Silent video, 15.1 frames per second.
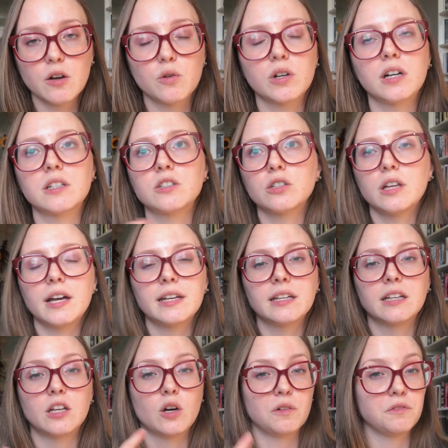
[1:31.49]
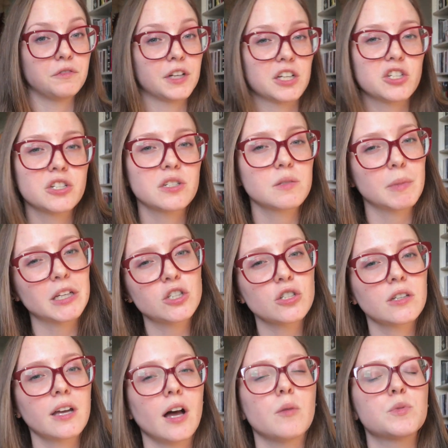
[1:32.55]
or underlining in nonfiction
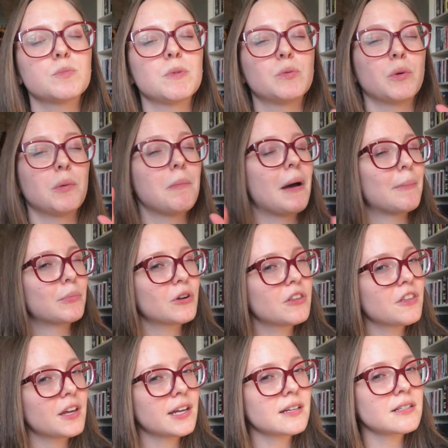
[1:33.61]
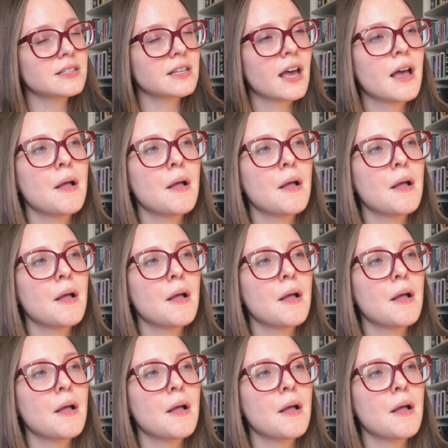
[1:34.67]
especially helps me remember things,